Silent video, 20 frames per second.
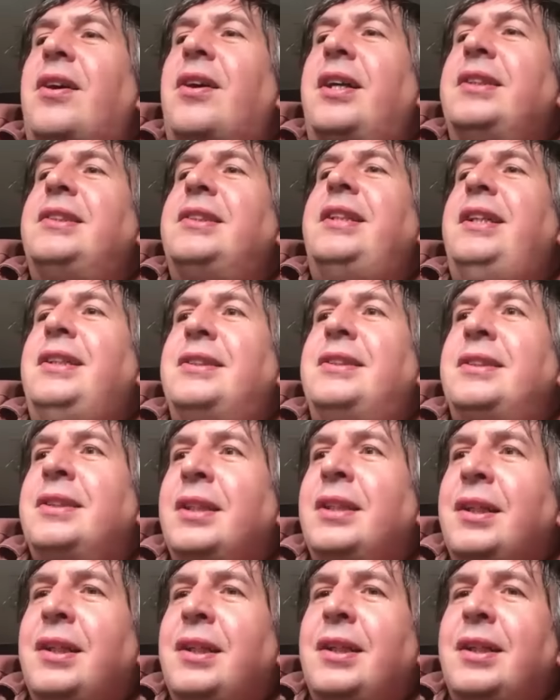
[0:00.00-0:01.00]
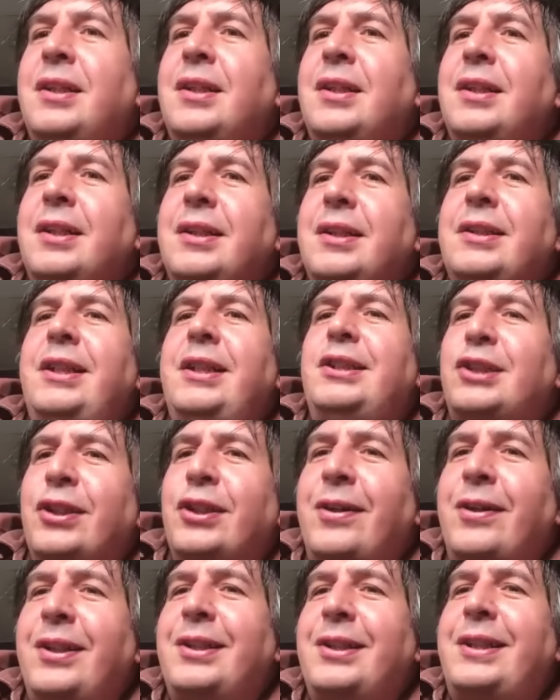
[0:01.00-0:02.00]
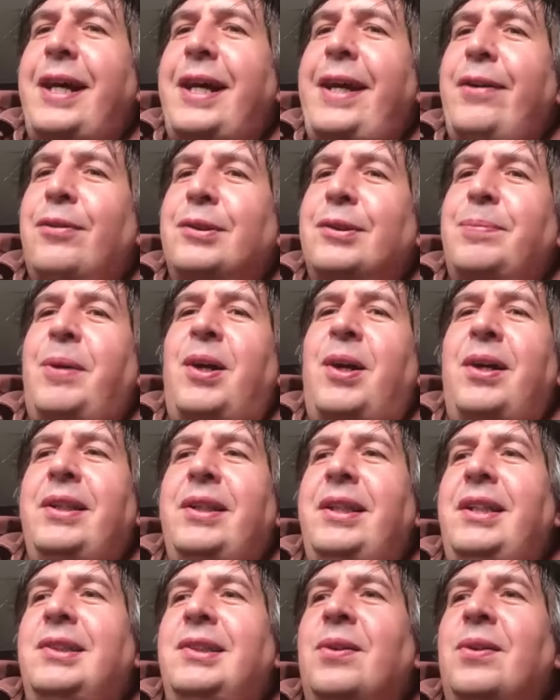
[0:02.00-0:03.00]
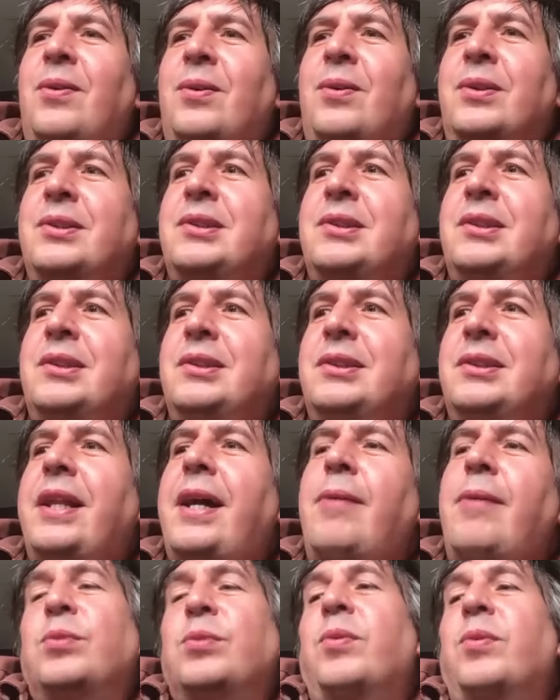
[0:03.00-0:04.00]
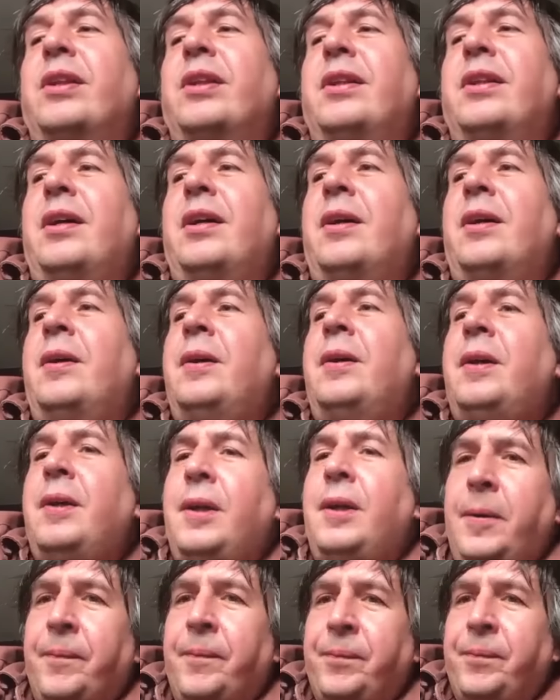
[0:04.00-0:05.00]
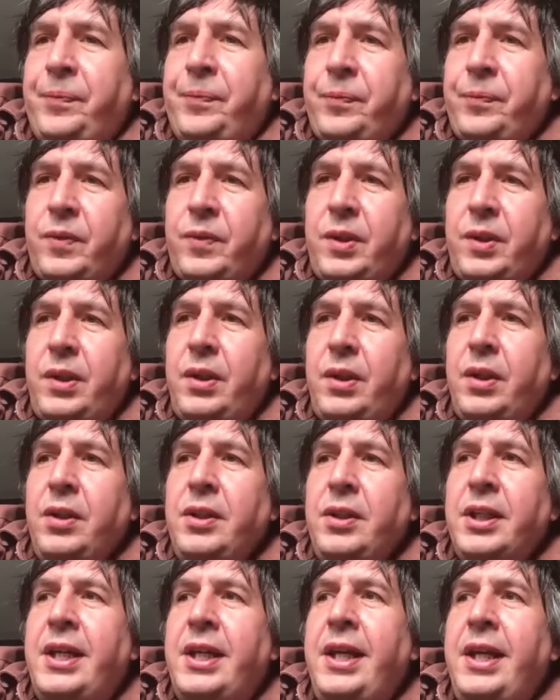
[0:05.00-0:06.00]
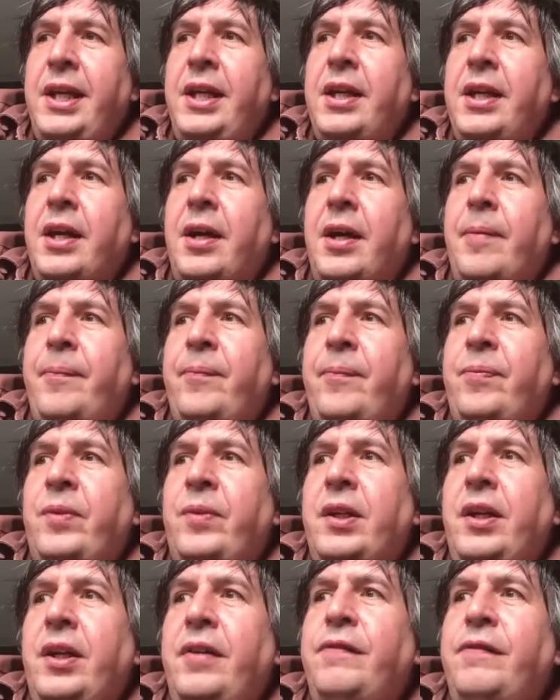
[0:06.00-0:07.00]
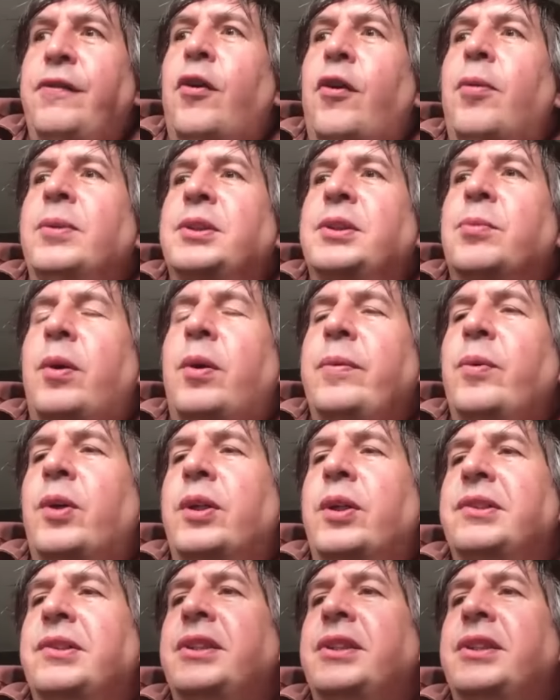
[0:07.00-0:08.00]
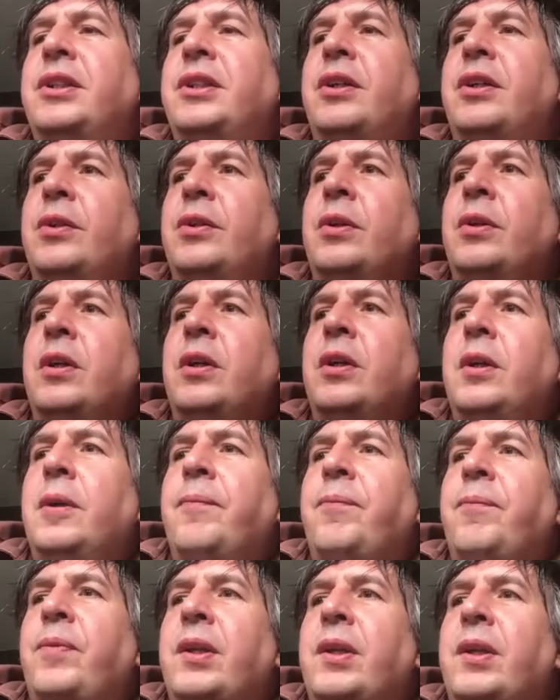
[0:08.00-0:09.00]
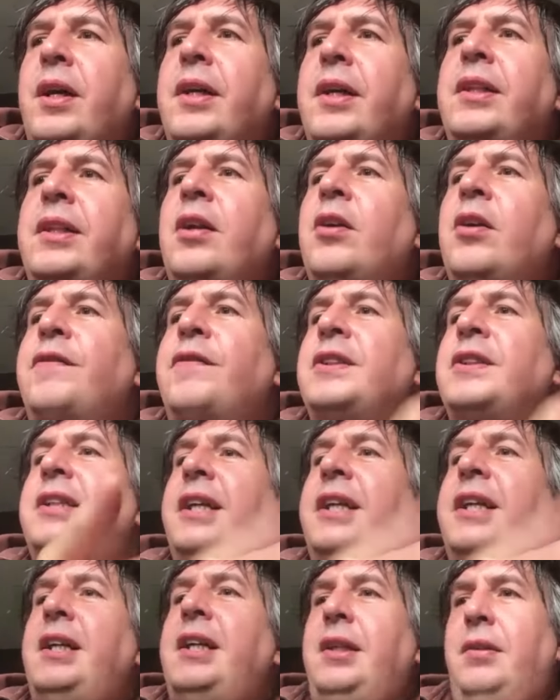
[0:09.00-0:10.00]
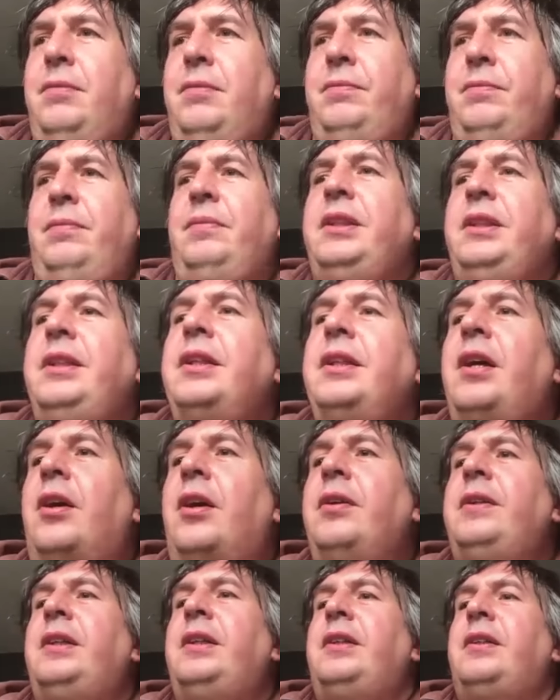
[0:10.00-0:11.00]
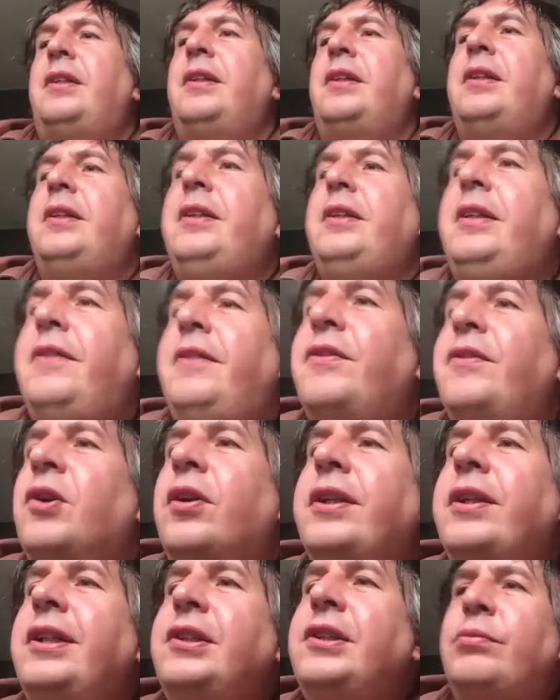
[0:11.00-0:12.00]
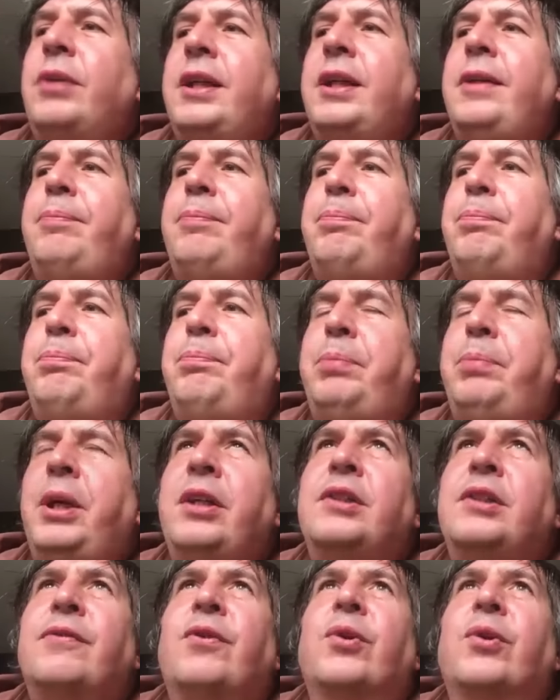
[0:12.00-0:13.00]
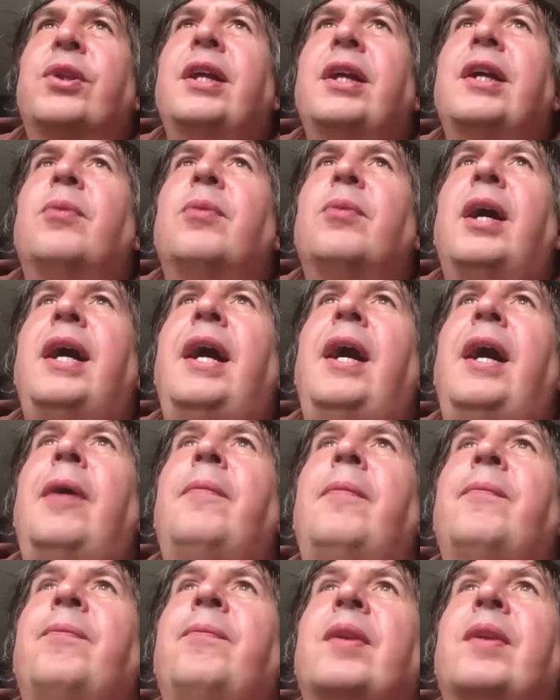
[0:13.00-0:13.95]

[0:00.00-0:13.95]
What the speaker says: guys need to know the tales behind these songs. So that was one of the key informers of what we wanted to do. And then obviously, you've got this really beautiful thing where